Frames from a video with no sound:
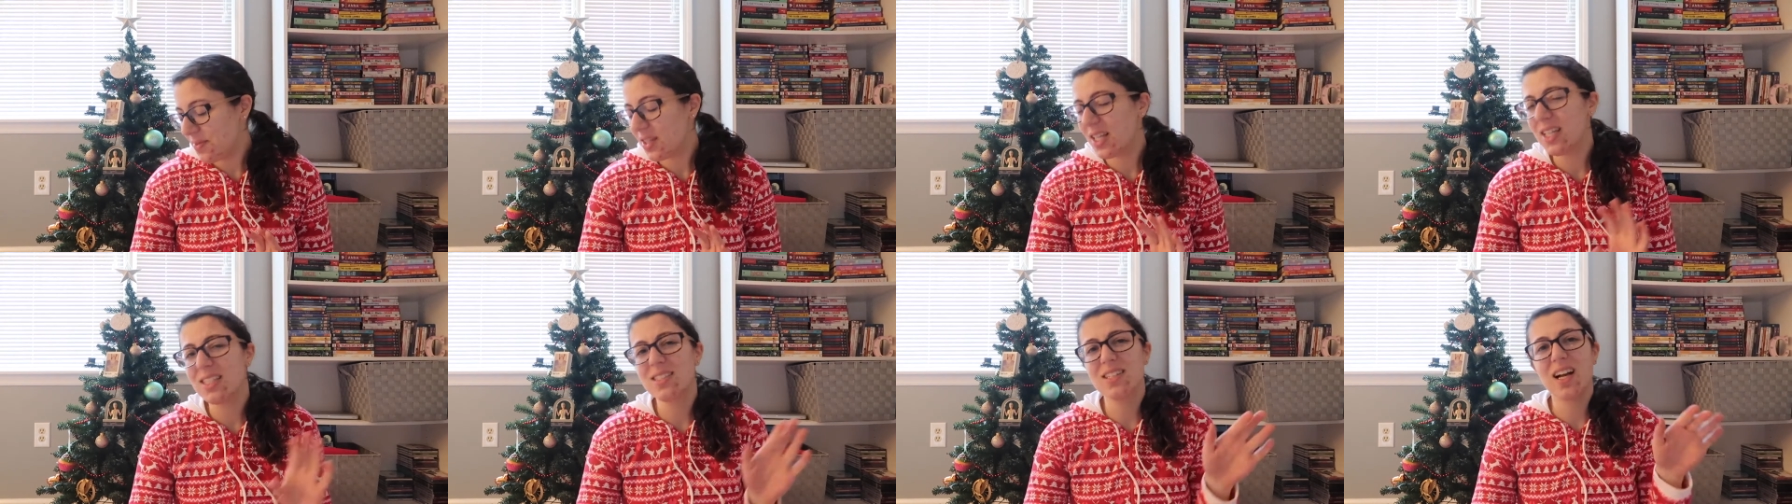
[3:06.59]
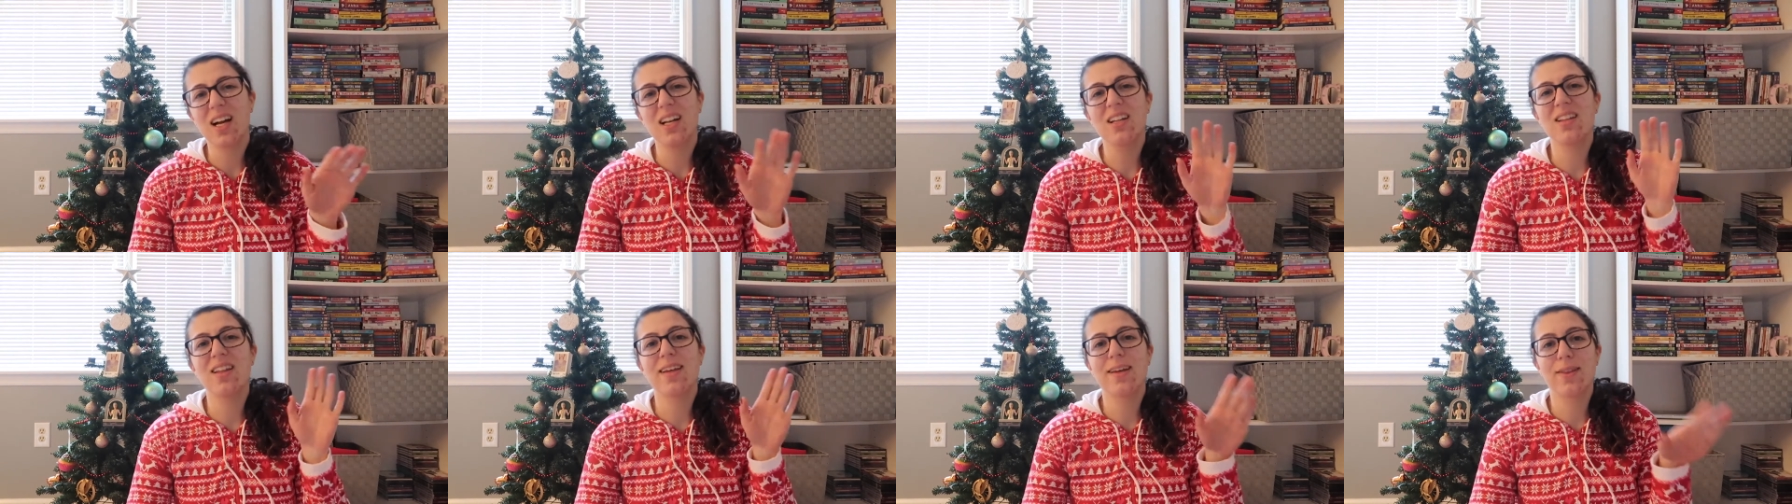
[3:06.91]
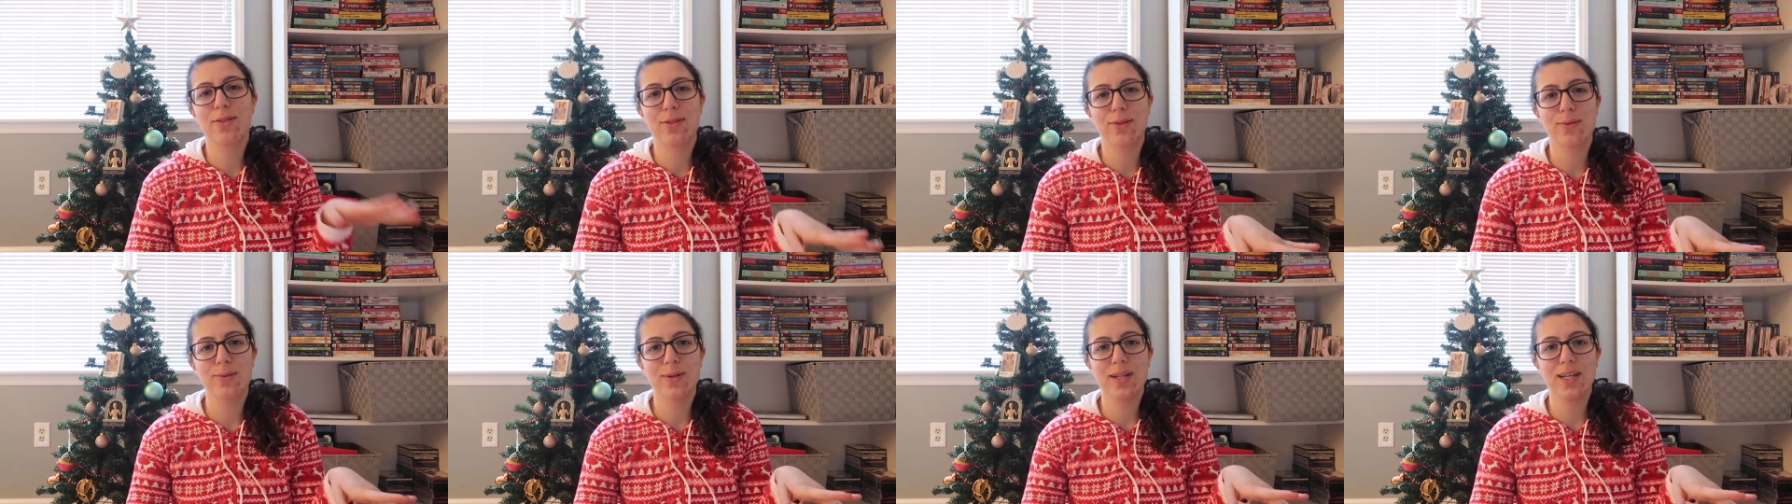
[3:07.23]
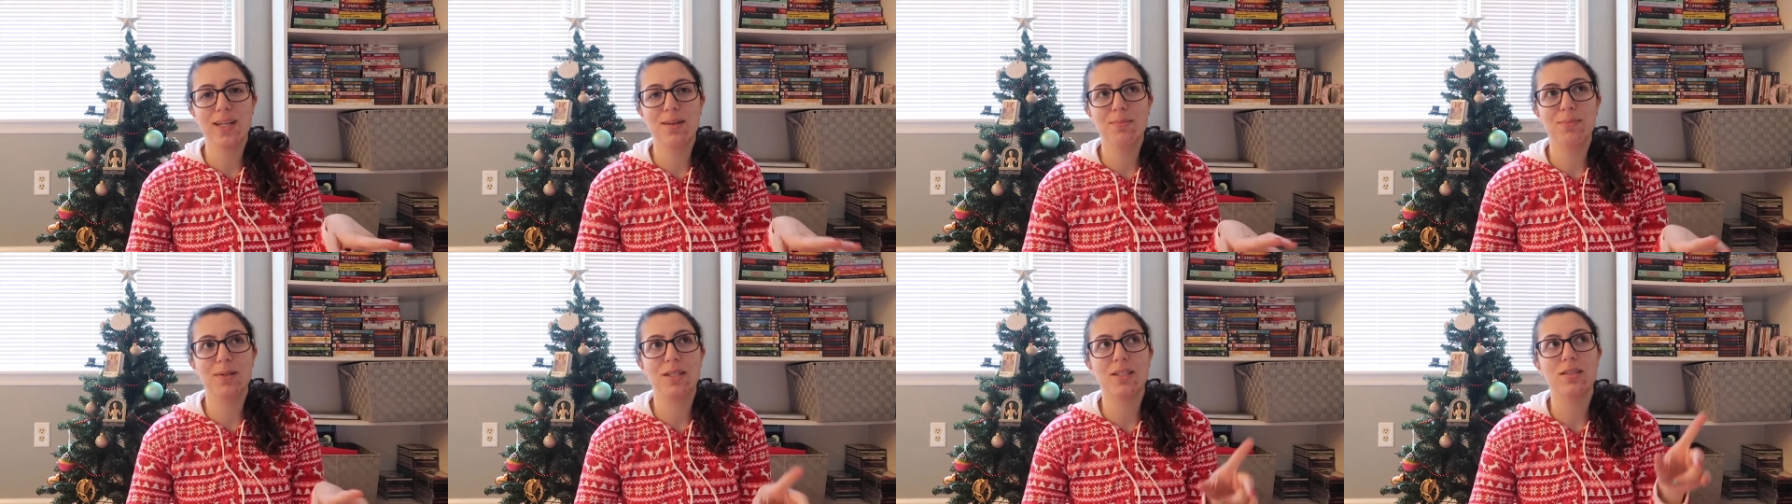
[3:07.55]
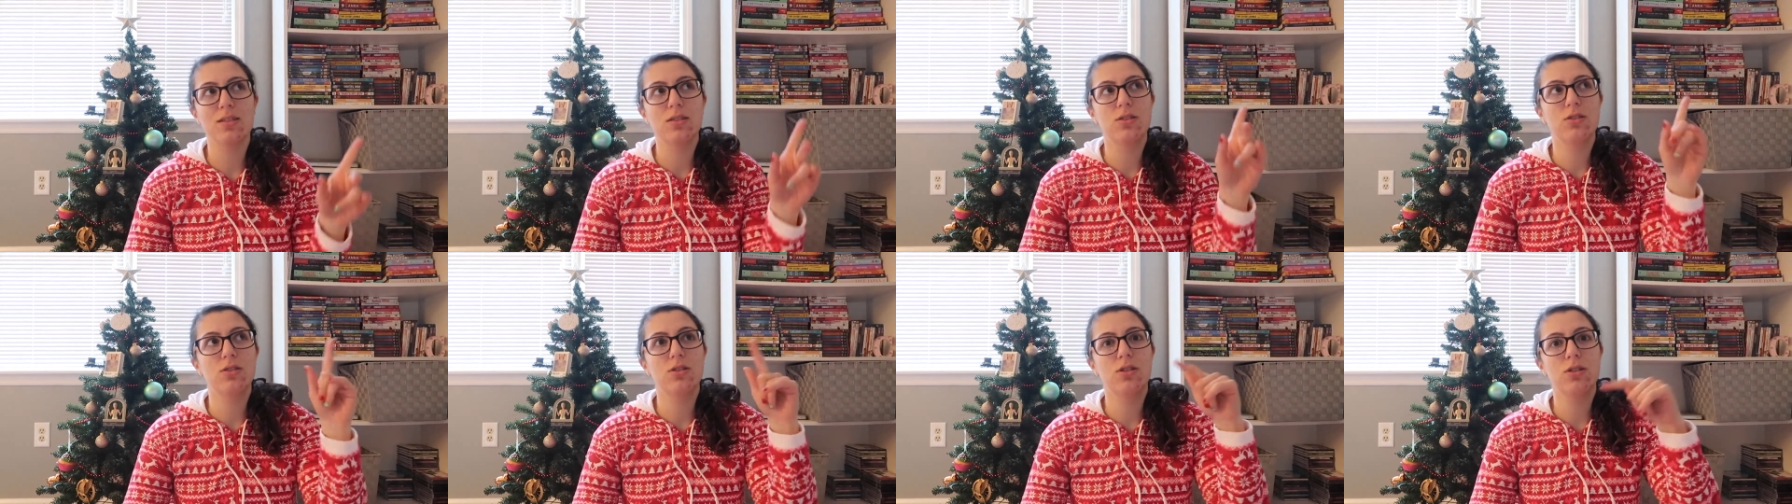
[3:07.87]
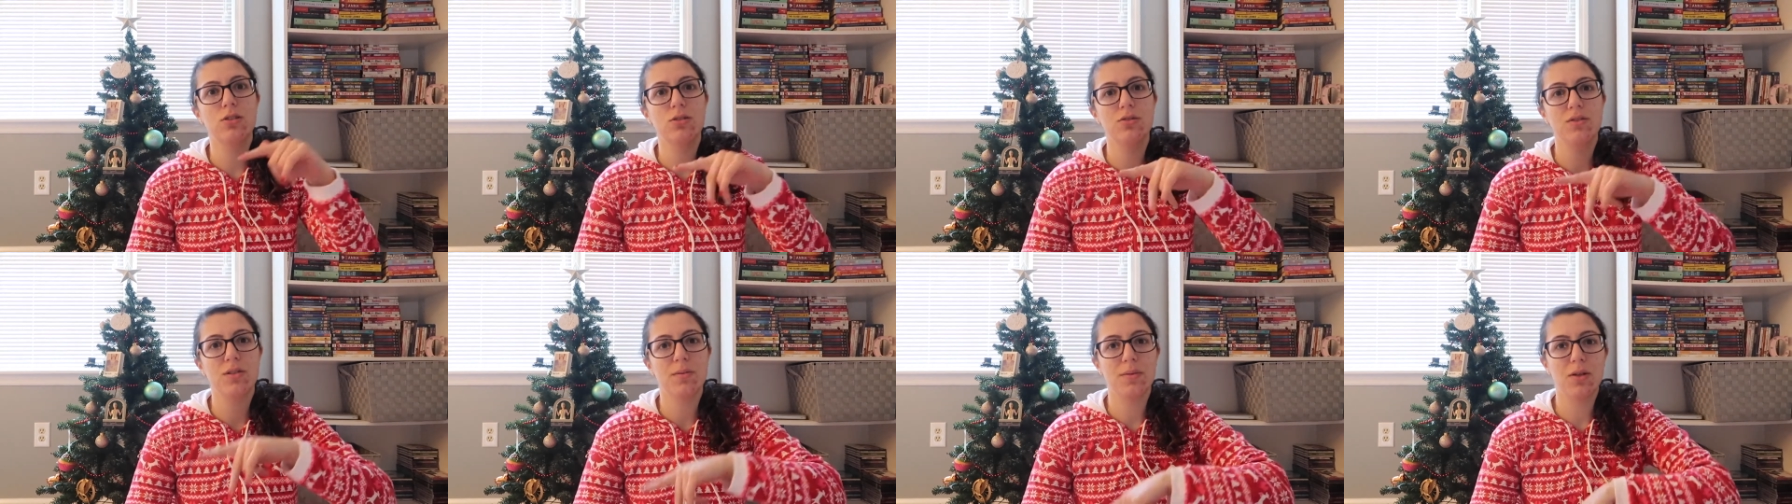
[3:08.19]
it's kind of like three, but
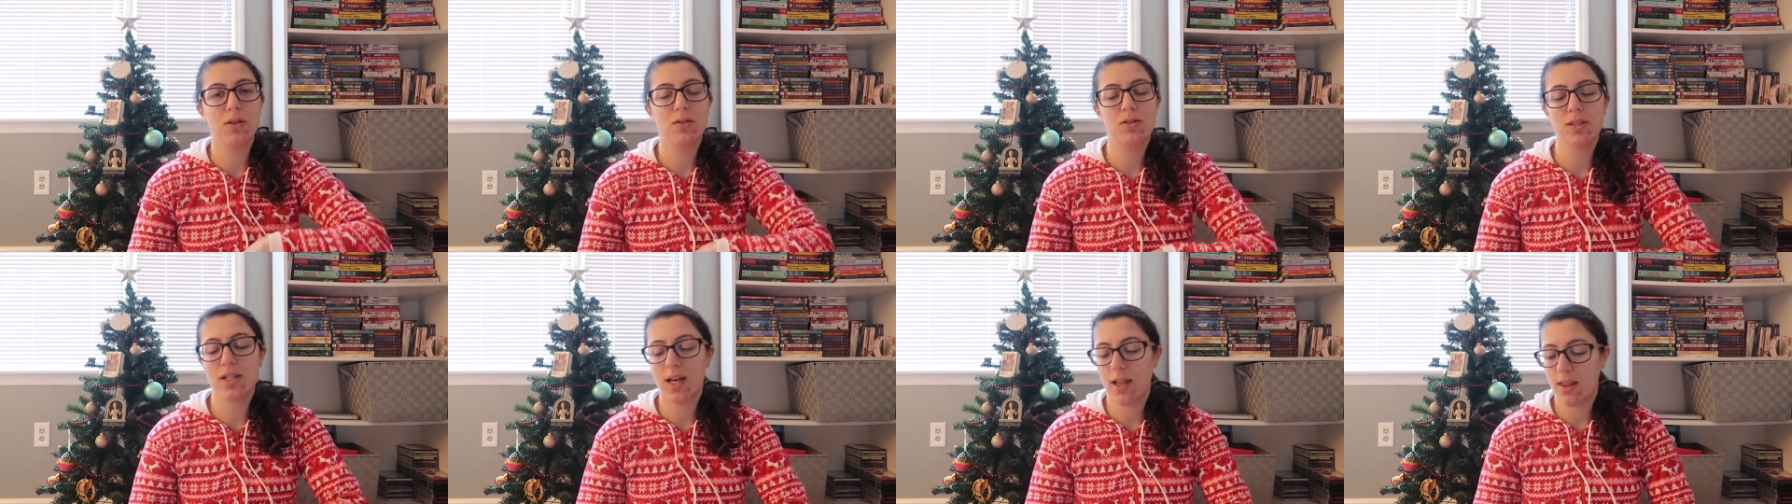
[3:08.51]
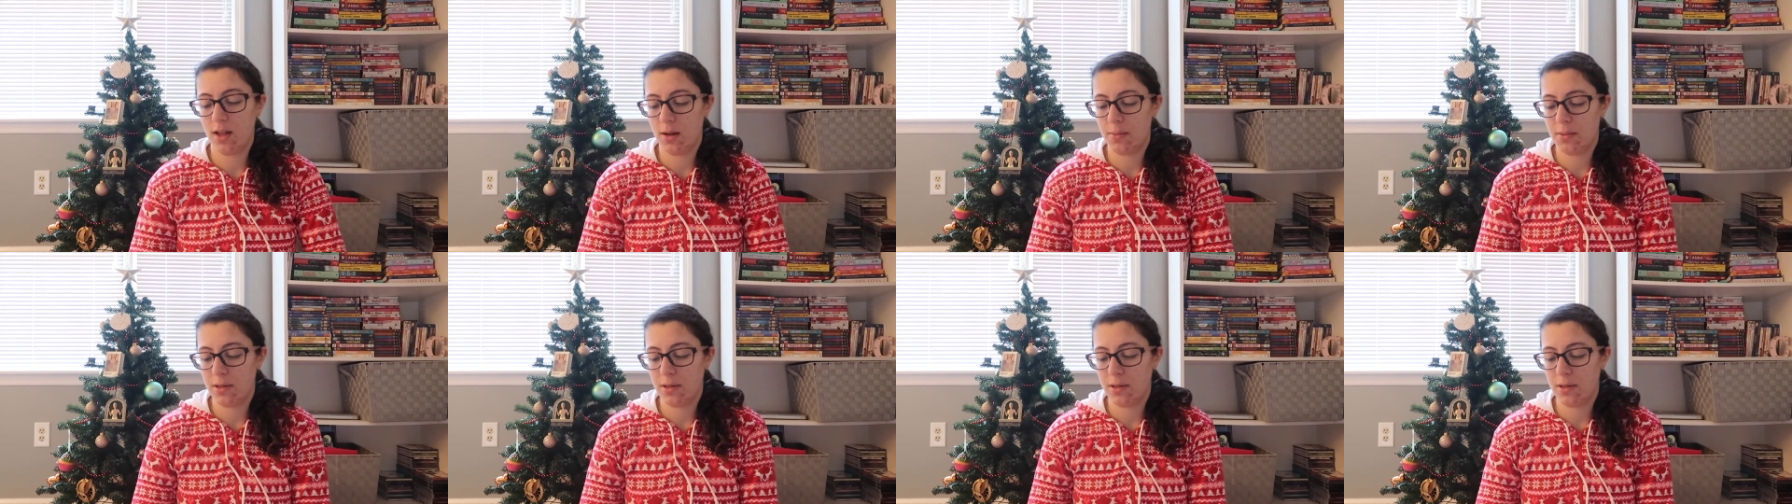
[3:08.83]
two of them go together.